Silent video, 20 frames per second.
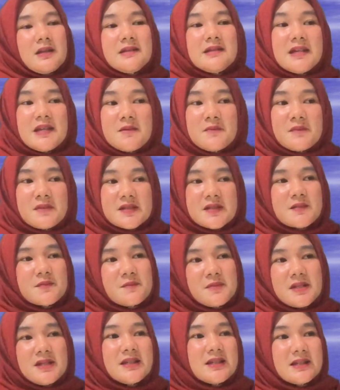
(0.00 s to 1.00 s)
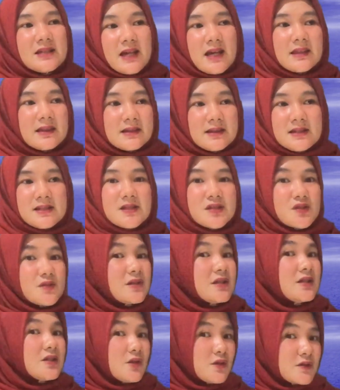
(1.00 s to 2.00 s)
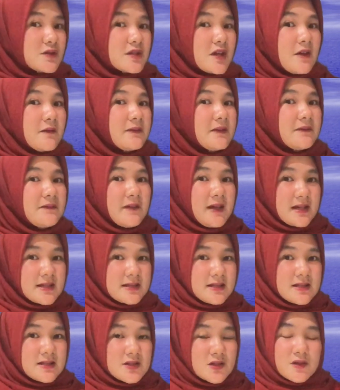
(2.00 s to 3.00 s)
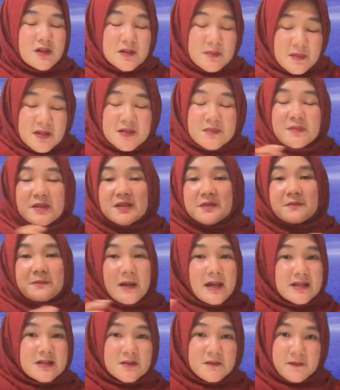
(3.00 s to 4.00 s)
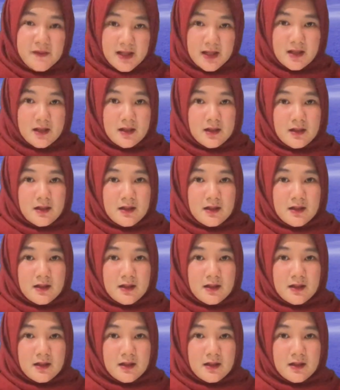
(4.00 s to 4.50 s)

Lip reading: they must be get the 3-dose of the vaccine. So it must be specific